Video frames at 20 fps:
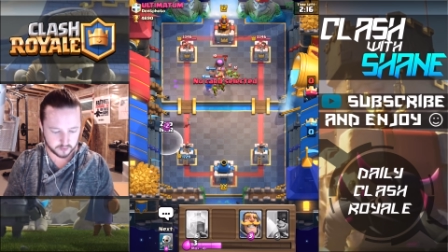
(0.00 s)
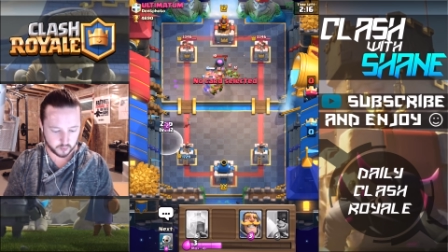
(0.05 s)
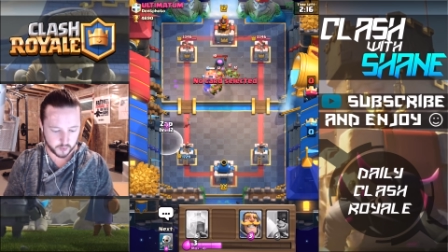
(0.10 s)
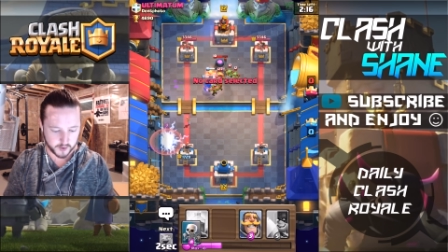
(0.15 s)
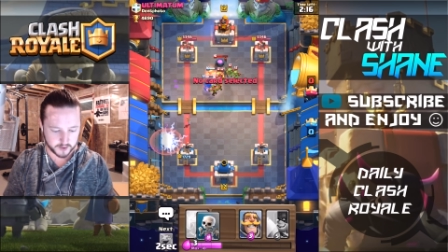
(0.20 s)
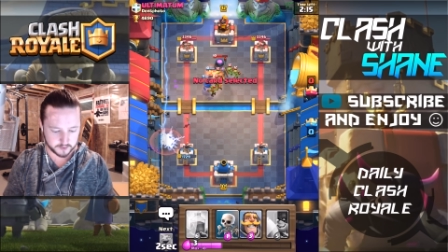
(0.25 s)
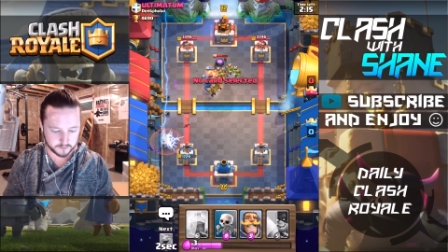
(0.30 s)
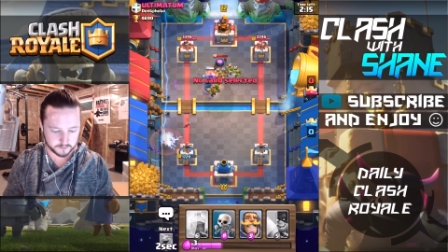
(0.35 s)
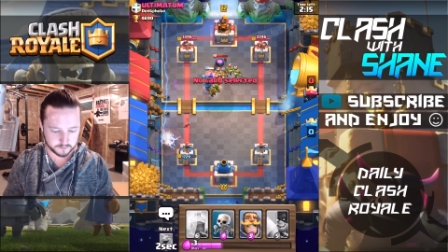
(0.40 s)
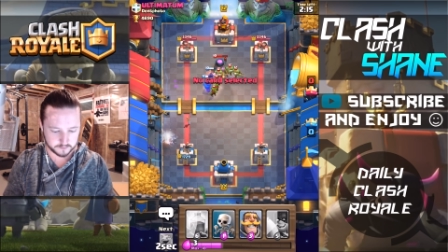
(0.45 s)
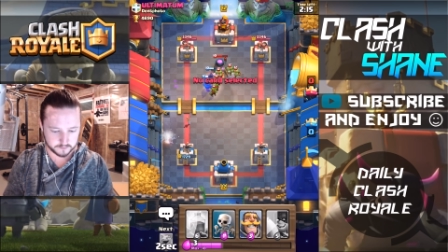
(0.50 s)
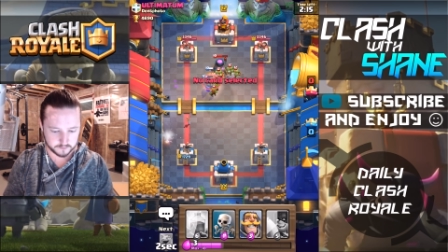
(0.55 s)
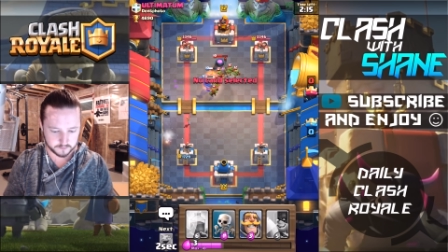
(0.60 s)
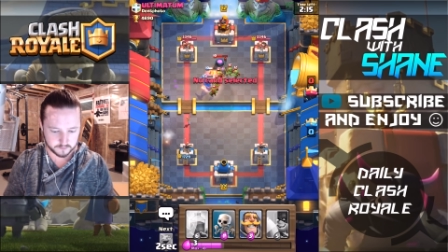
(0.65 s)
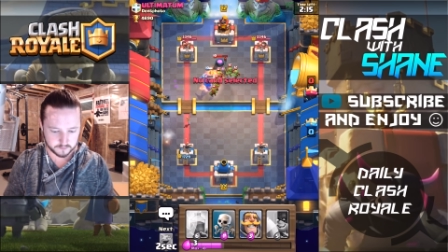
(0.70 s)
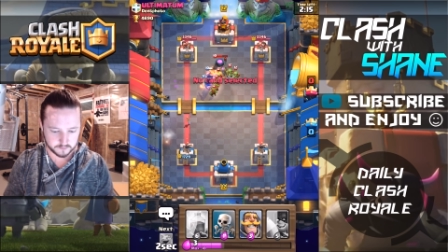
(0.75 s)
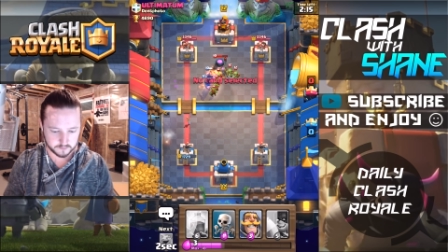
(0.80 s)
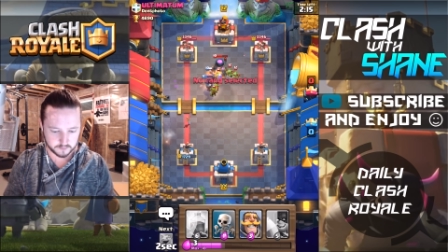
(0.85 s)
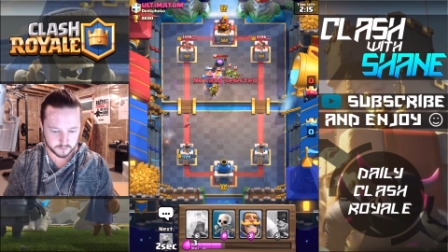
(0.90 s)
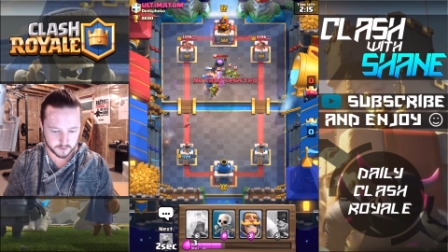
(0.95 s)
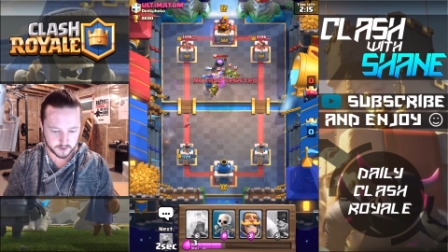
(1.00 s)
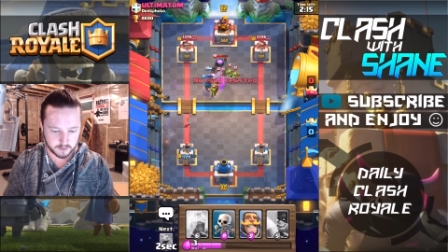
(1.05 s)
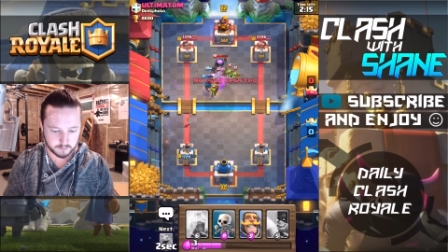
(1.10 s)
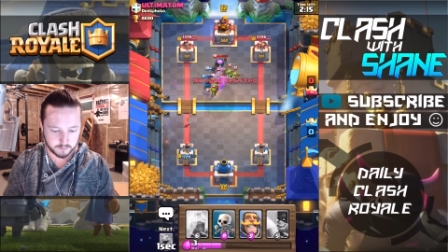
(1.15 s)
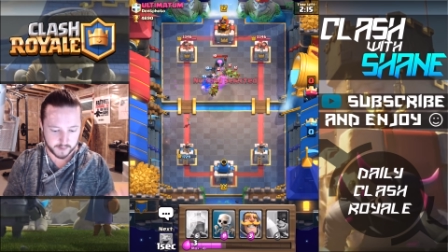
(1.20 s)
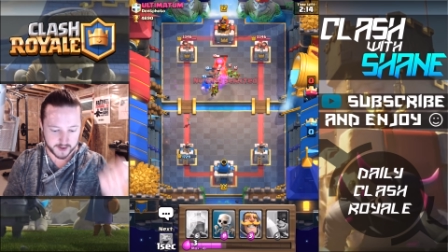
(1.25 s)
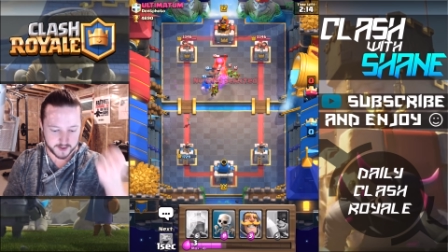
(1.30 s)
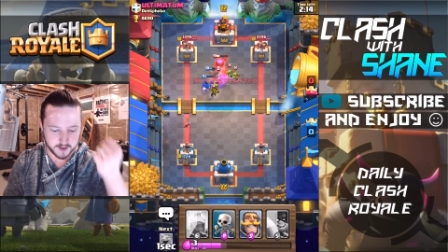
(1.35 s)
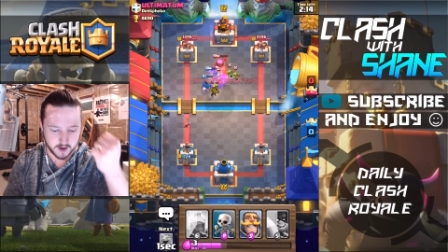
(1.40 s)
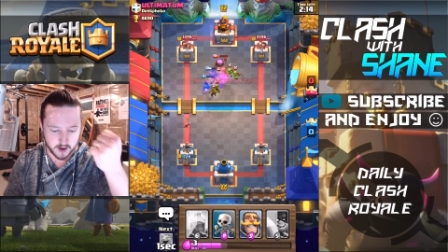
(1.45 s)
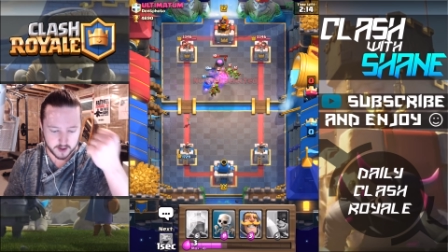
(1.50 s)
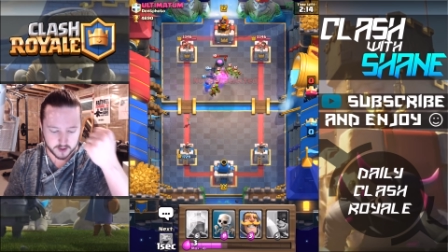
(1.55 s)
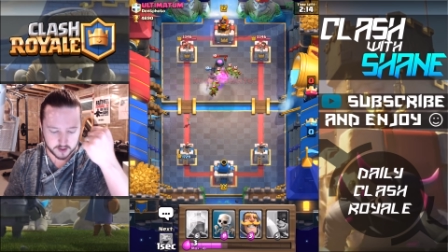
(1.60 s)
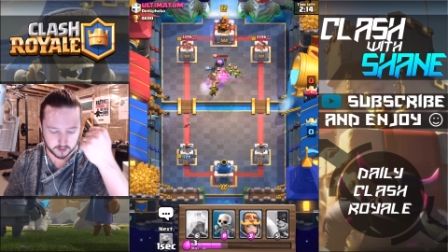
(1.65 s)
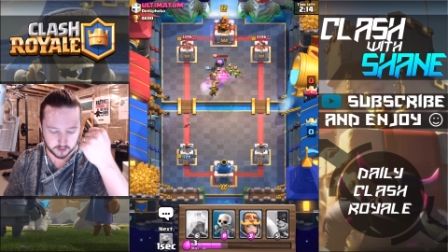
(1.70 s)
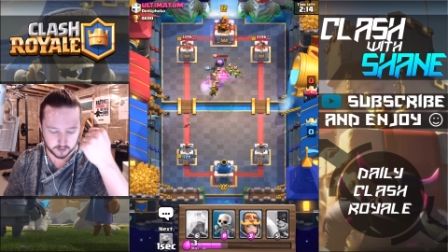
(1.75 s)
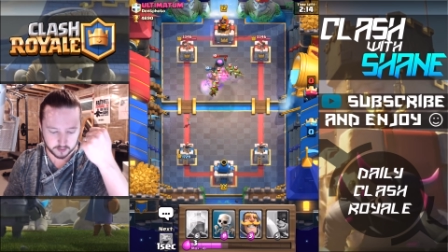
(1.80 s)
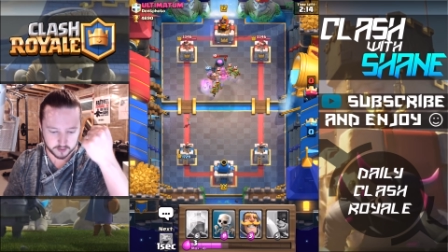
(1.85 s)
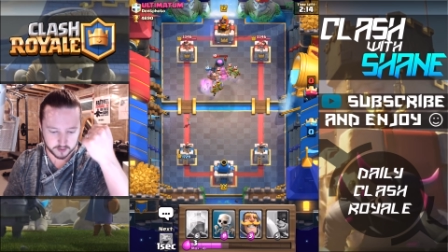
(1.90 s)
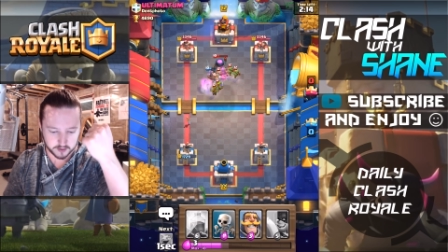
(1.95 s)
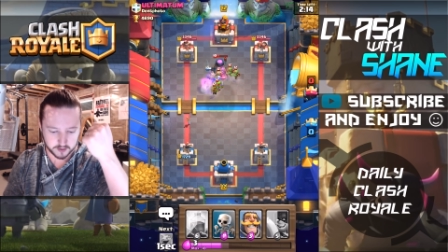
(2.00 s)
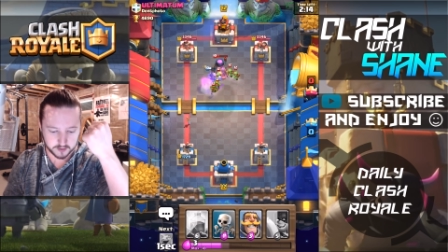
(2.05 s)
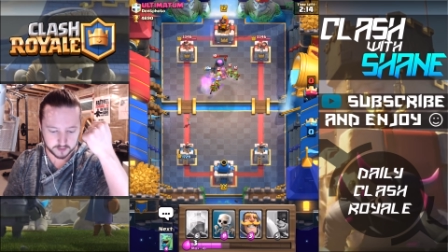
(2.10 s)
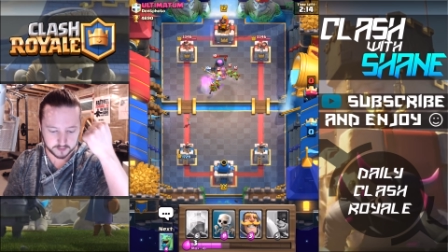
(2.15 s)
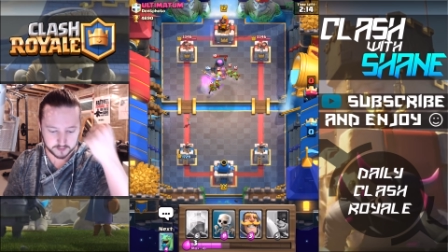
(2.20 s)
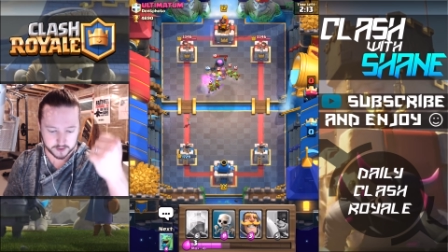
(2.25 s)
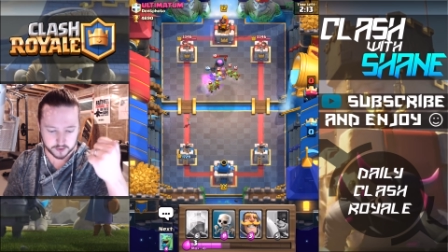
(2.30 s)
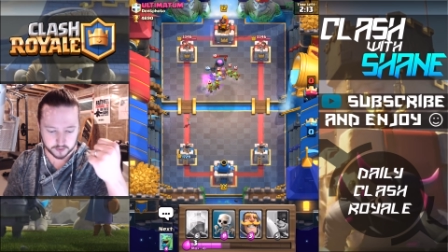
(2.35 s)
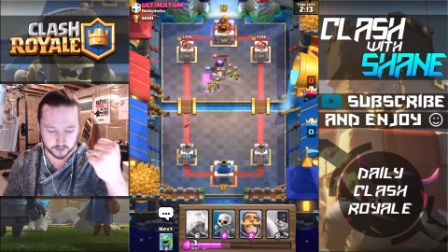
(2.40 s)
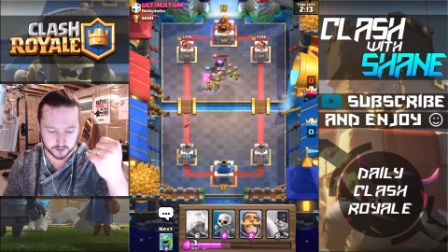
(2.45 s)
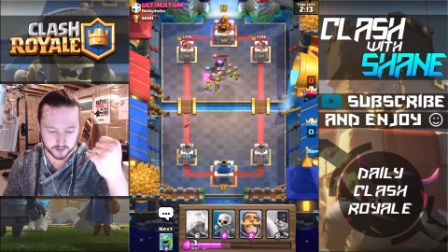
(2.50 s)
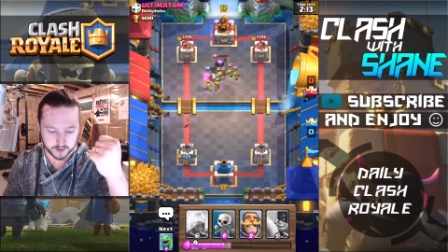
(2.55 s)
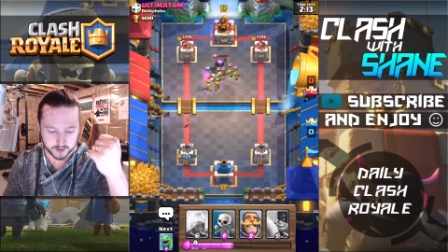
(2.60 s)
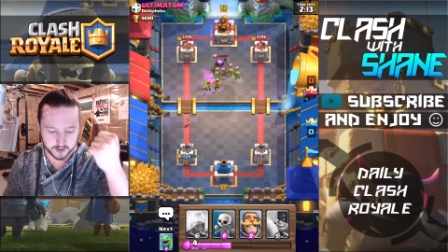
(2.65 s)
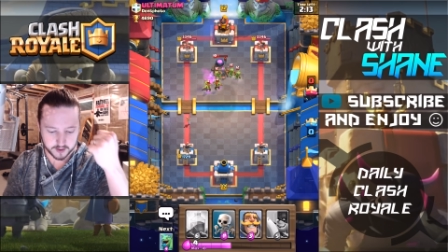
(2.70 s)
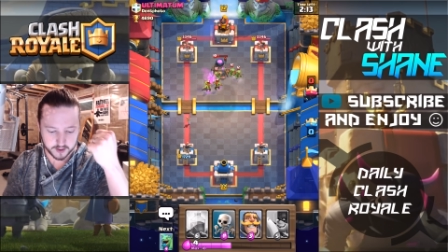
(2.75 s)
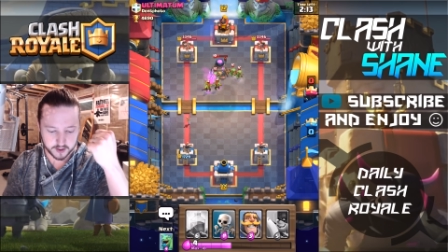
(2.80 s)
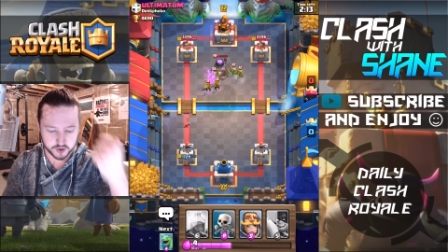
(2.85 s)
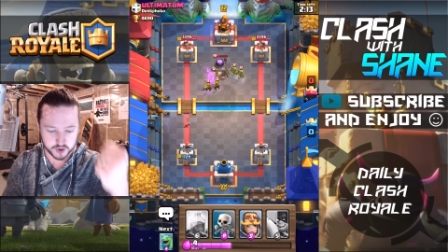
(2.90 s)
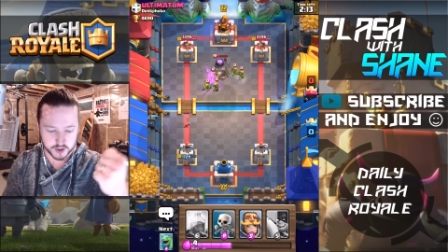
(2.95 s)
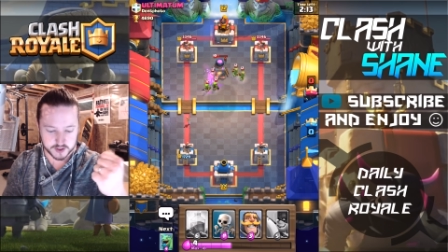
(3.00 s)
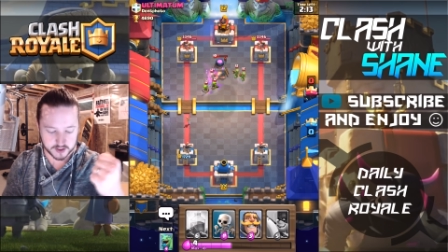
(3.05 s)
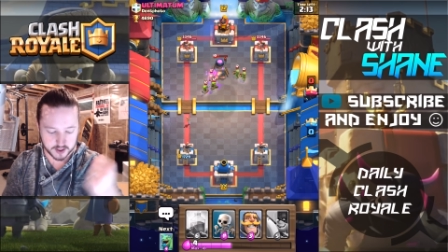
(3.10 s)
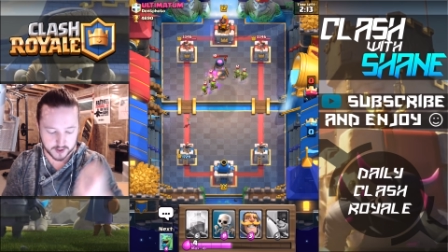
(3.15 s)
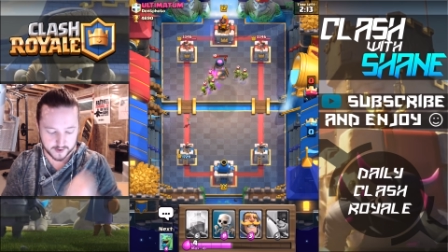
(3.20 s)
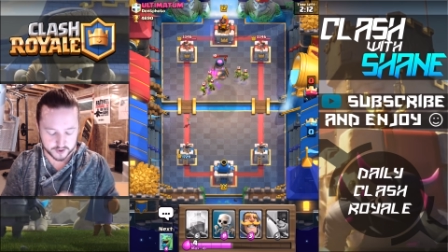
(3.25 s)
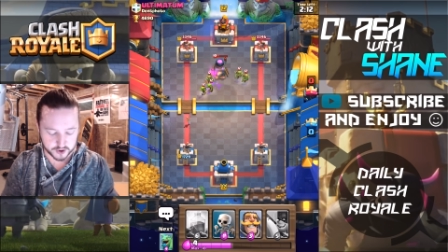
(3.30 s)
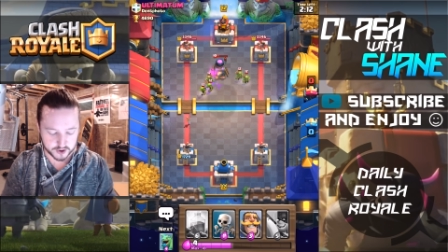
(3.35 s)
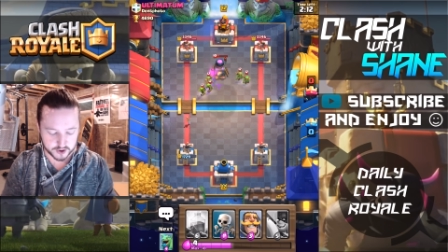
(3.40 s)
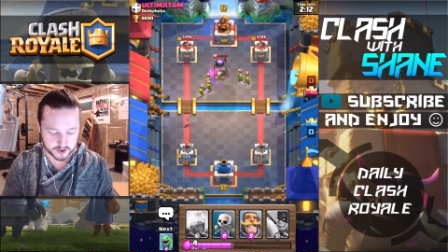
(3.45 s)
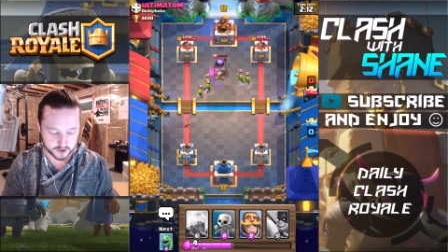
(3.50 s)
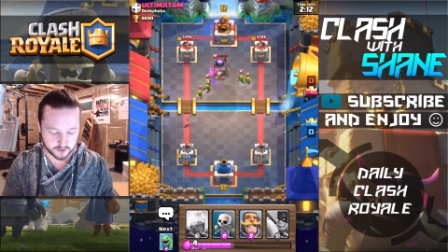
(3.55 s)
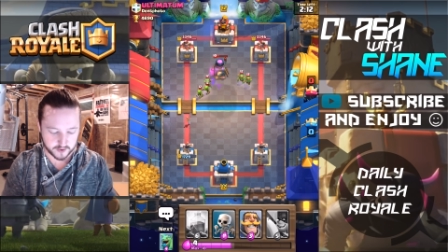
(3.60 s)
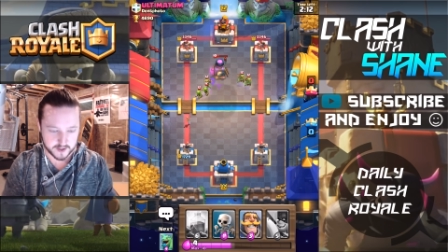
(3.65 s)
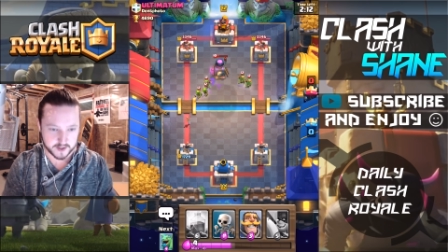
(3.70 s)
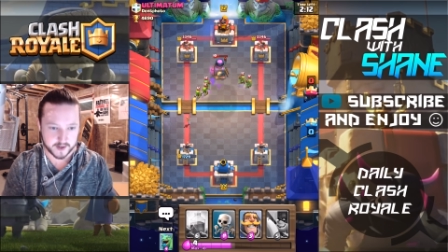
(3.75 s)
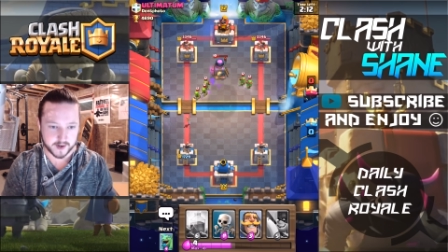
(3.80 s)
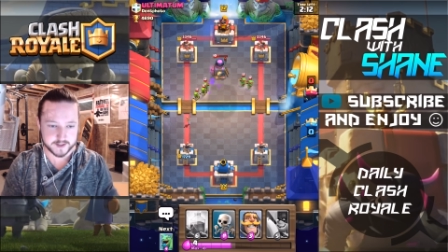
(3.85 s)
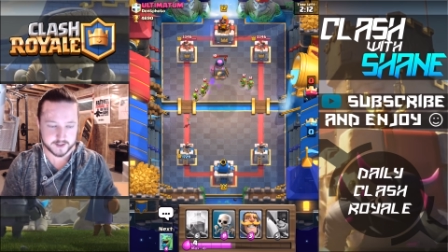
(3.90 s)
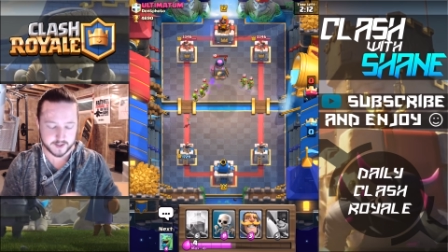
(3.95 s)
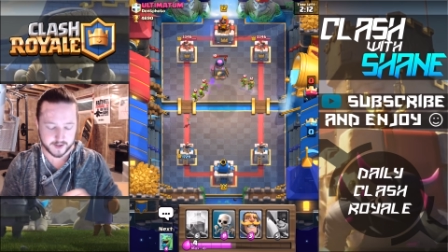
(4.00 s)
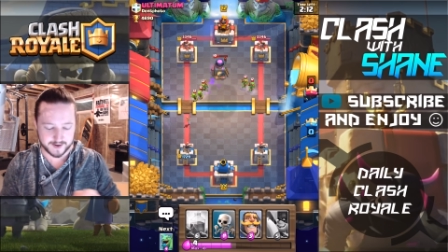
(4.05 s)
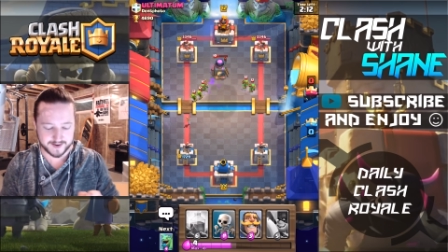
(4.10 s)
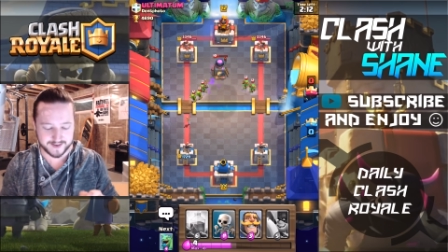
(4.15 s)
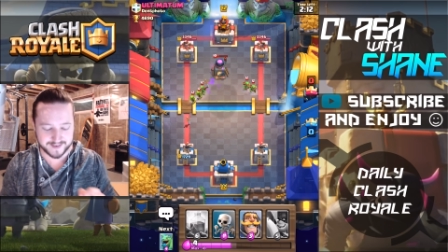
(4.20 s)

What? My knuckle literally just touched the screen, guys.